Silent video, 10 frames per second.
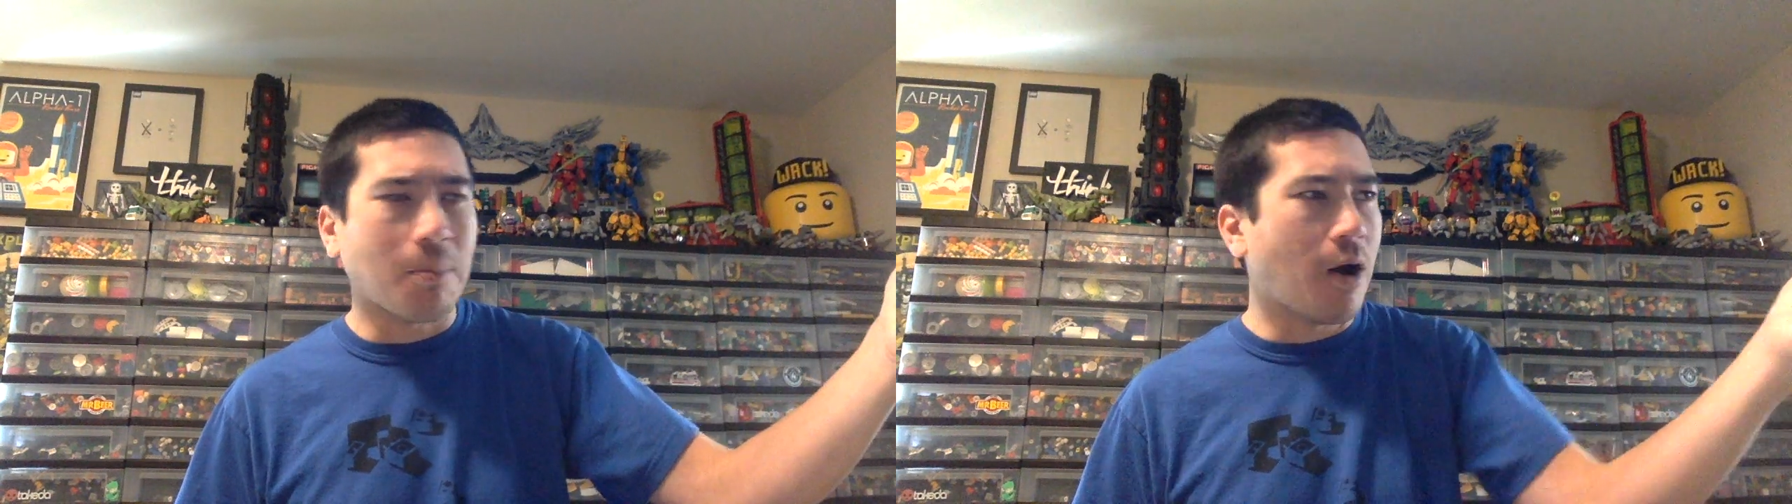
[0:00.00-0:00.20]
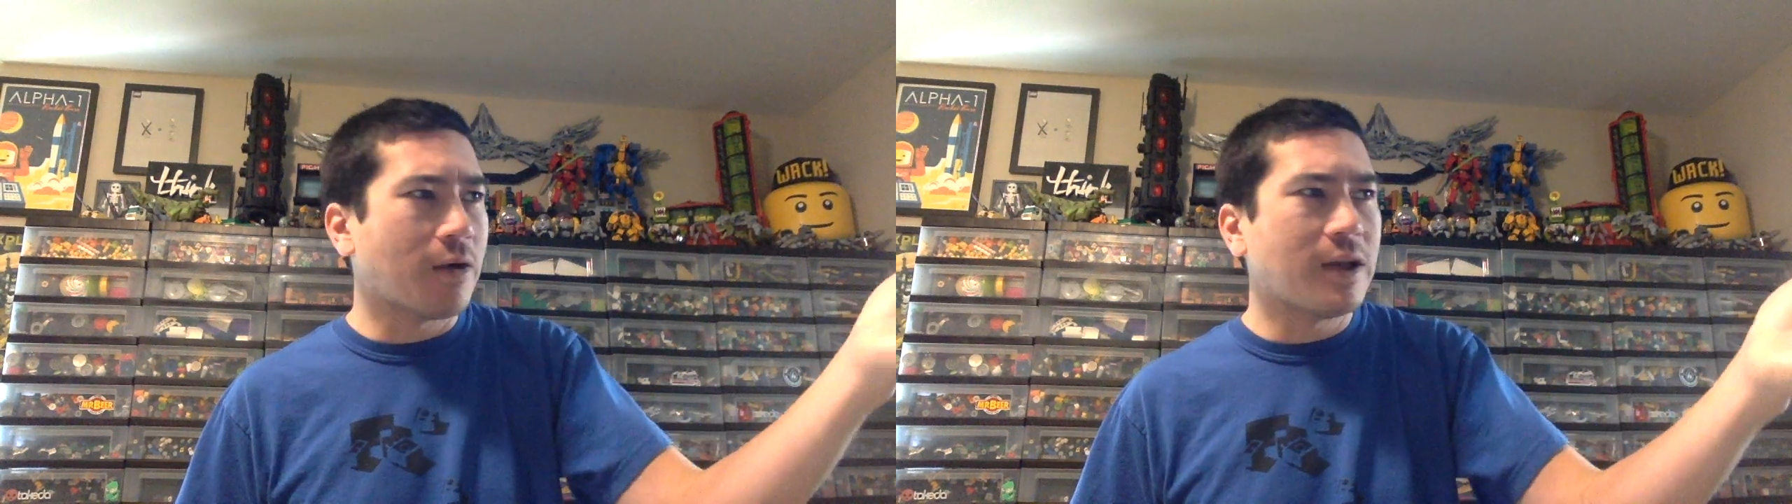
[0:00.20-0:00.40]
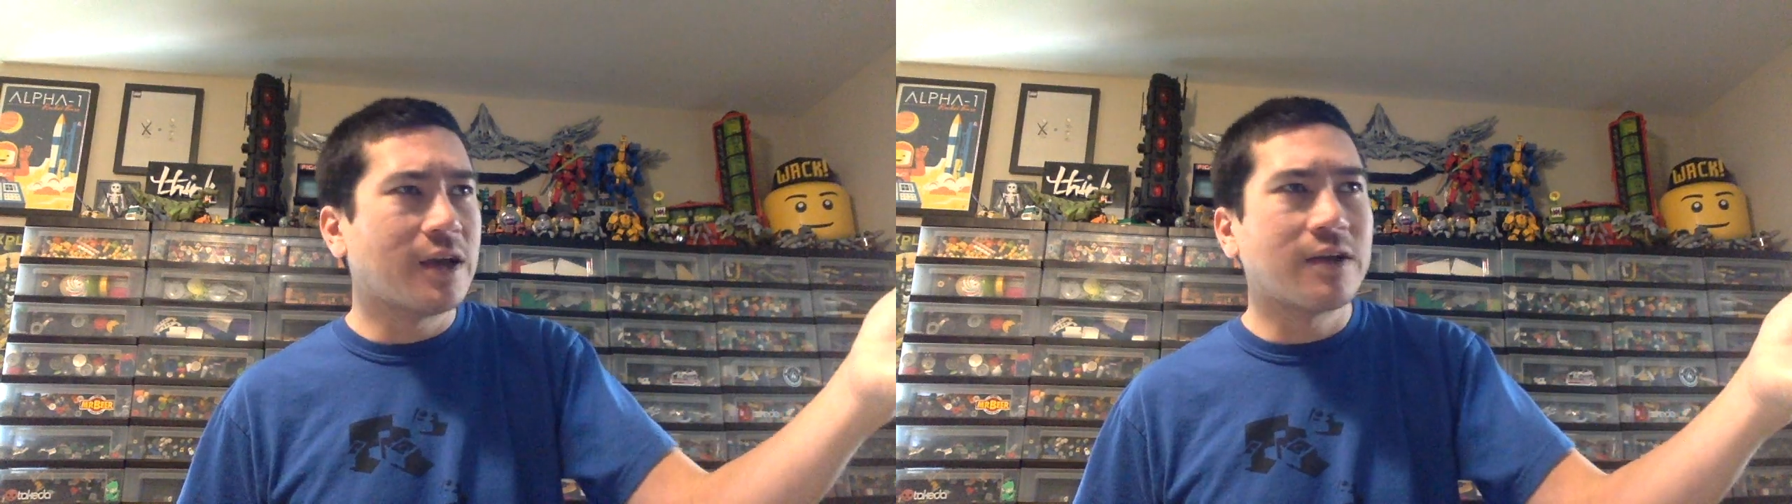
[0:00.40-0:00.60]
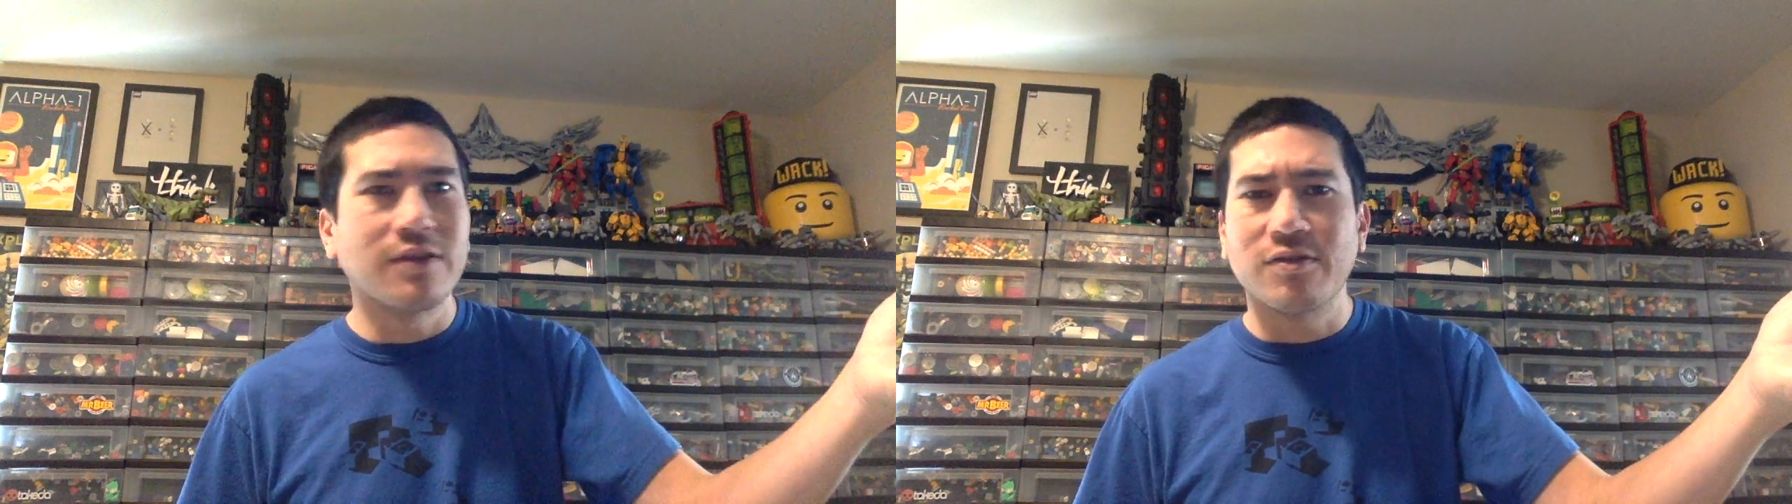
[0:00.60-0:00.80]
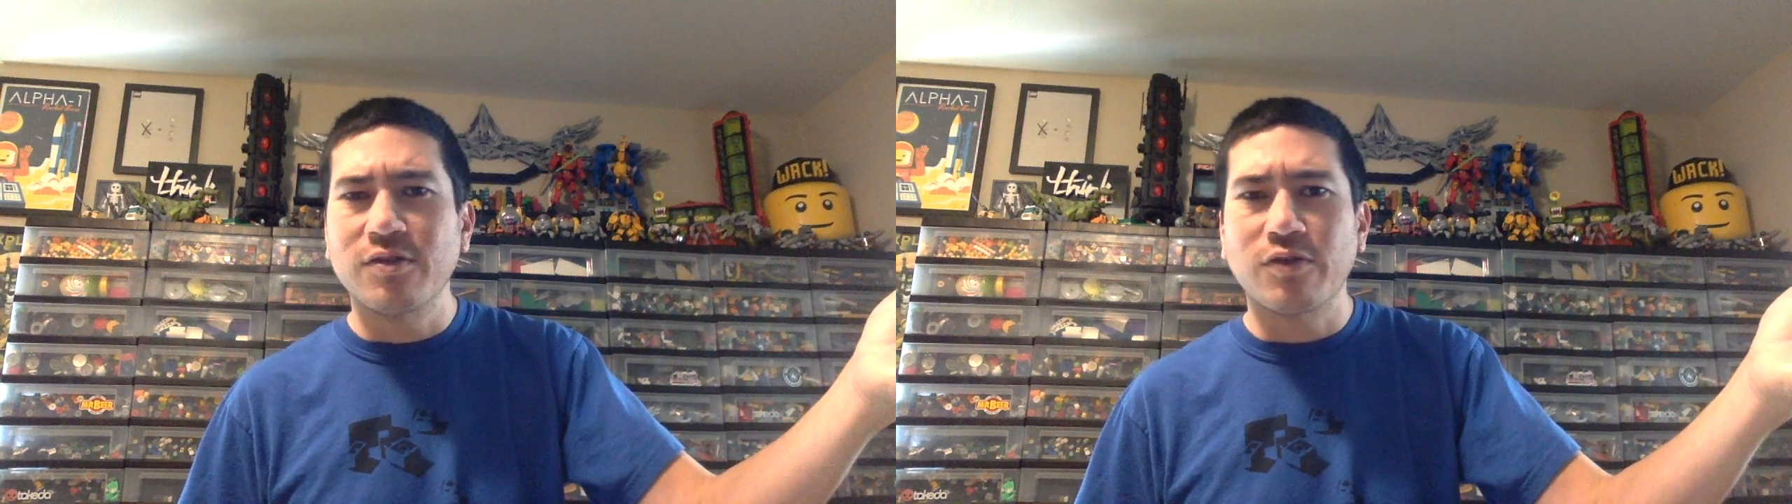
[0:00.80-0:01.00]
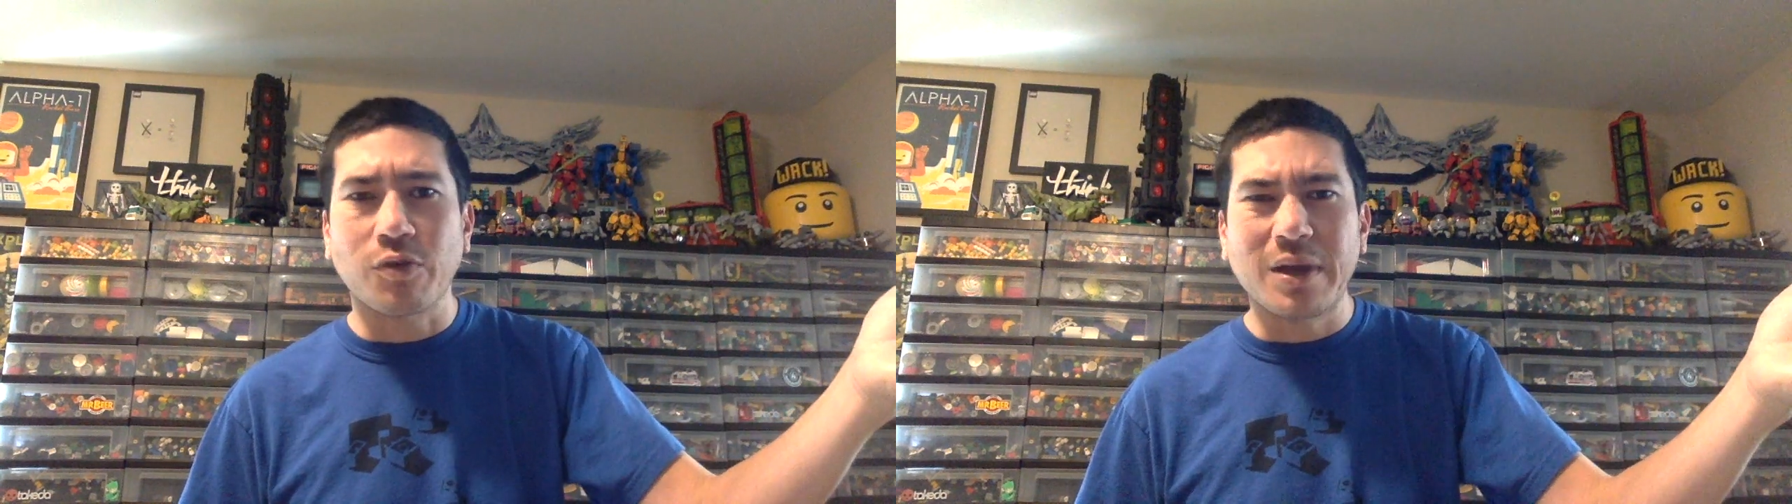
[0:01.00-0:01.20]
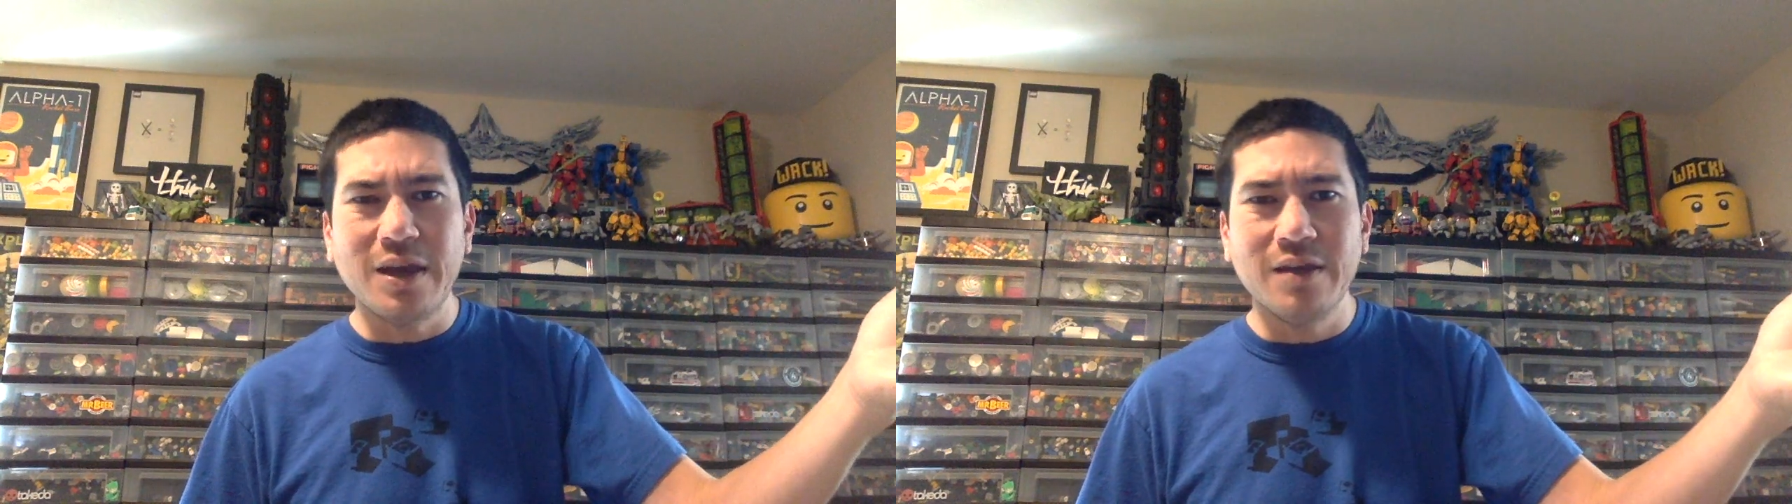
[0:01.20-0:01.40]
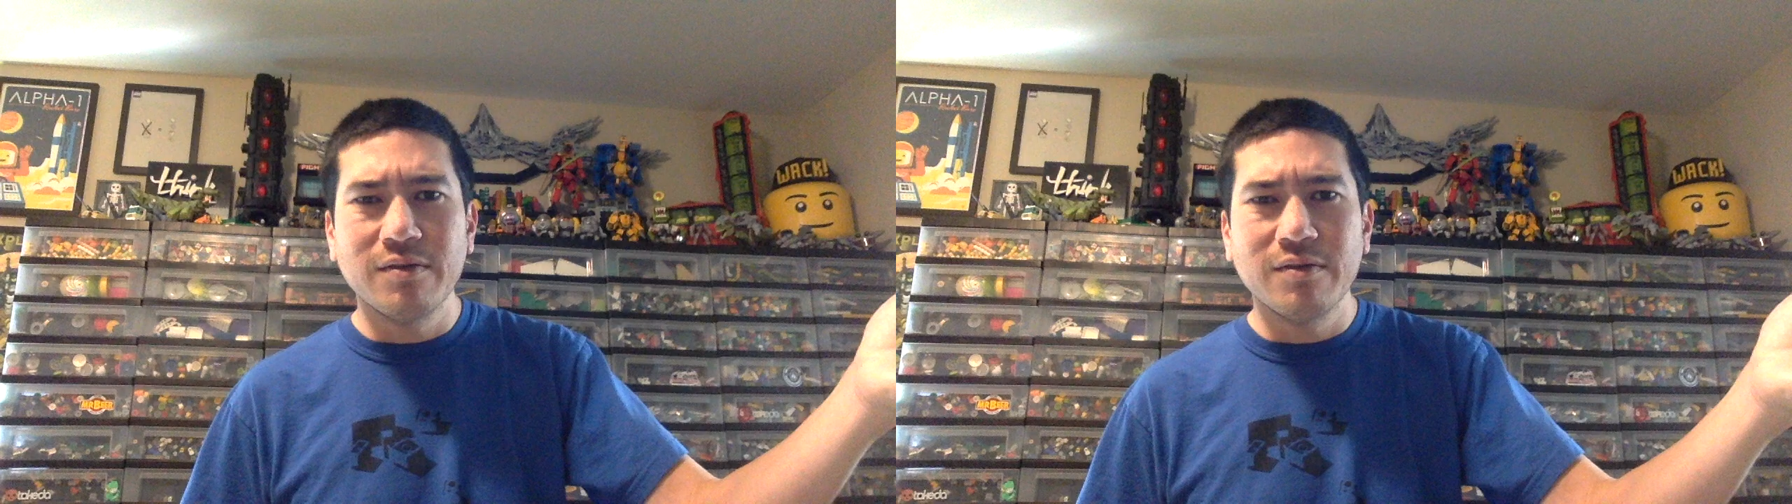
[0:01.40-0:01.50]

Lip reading: partying in the street.